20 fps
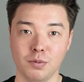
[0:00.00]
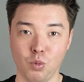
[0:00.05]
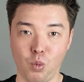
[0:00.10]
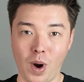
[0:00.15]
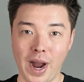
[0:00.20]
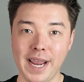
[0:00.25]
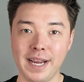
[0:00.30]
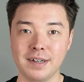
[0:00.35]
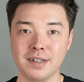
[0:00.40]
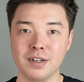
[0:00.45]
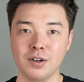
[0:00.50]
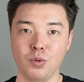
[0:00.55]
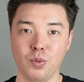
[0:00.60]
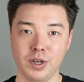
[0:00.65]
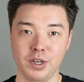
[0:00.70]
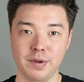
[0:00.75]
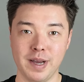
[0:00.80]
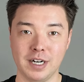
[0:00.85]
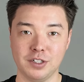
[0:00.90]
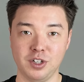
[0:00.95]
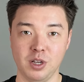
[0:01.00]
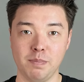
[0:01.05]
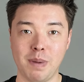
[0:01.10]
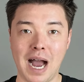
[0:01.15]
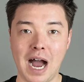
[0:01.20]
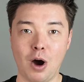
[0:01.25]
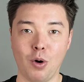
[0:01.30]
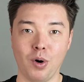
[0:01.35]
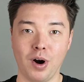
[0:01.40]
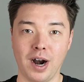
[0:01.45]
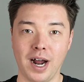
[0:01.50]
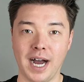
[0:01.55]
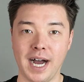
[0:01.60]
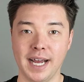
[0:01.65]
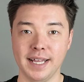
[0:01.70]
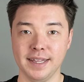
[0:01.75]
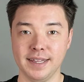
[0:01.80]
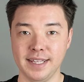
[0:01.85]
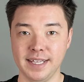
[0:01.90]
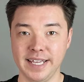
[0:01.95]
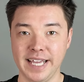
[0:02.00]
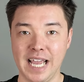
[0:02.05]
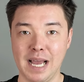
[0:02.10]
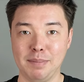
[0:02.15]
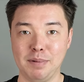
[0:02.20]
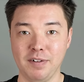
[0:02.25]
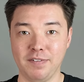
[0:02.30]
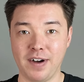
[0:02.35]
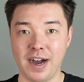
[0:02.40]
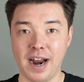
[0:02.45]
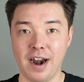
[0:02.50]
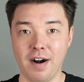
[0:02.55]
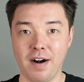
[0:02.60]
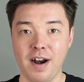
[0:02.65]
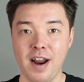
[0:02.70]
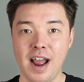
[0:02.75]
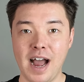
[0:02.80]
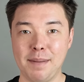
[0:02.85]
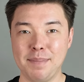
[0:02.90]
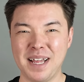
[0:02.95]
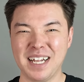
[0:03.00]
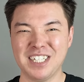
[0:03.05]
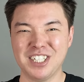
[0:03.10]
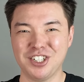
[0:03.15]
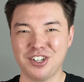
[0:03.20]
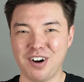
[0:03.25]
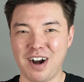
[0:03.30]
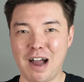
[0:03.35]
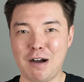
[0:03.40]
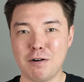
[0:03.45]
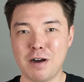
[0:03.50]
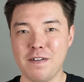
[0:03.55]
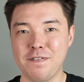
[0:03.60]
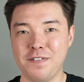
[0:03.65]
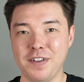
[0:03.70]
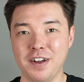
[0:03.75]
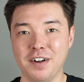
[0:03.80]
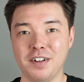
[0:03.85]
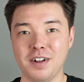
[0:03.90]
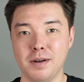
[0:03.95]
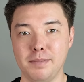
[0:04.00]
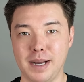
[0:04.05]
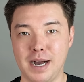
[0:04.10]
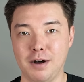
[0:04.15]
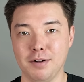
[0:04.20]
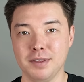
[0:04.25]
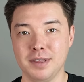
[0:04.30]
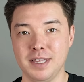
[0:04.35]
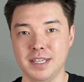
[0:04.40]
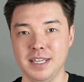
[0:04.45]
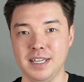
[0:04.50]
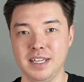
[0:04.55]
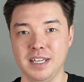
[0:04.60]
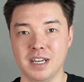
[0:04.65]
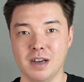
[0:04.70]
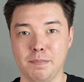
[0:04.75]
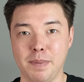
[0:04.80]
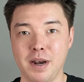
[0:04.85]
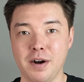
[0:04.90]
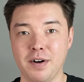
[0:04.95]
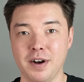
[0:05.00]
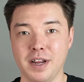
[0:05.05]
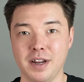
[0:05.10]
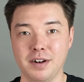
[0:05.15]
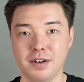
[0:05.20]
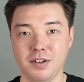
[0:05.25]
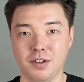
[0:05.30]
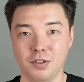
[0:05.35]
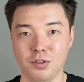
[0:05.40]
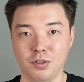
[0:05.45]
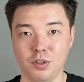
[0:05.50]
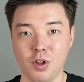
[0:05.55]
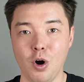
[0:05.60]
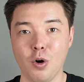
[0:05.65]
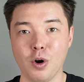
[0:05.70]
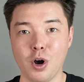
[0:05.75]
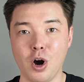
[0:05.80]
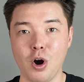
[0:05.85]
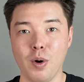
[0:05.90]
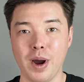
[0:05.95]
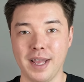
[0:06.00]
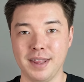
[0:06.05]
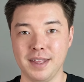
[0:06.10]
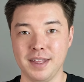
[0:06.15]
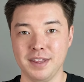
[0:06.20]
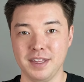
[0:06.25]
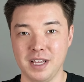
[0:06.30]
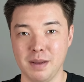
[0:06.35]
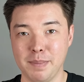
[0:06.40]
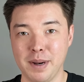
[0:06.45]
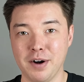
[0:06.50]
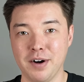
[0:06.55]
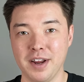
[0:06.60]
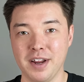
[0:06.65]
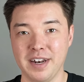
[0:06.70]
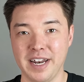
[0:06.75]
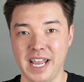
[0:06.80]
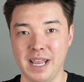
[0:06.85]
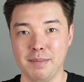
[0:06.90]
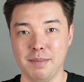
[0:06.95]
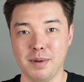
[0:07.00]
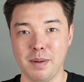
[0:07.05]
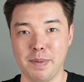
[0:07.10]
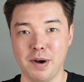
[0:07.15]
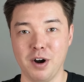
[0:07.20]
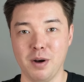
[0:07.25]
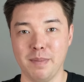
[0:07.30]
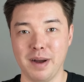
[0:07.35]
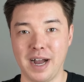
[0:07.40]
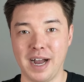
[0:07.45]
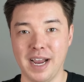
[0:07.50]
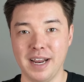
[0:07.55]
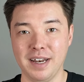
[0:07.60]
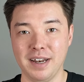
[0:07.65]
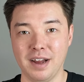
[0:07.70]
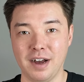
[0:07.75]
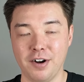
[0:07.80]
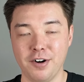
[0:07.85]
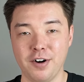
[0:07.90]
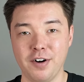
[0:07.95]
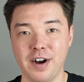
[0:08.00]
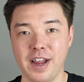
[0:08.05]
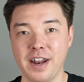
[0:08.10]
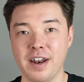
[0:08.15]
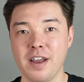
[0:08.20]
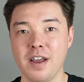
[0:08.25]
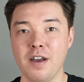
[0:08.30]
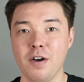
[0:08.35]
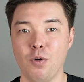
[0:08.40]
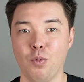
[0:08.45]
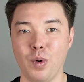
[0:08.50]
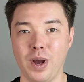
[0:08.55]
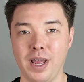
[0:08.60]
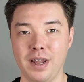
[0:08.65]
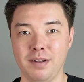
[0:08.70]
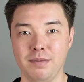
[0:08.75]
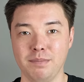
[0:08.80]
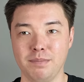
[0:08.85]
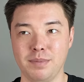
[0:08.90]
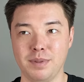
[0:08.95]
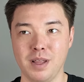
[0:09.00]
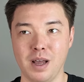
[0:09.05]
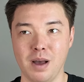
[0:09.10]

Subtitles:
white when you actually power on the amplifier. I'm not sure how I feel about the Aperion logo and then the Aperion name appearing under it when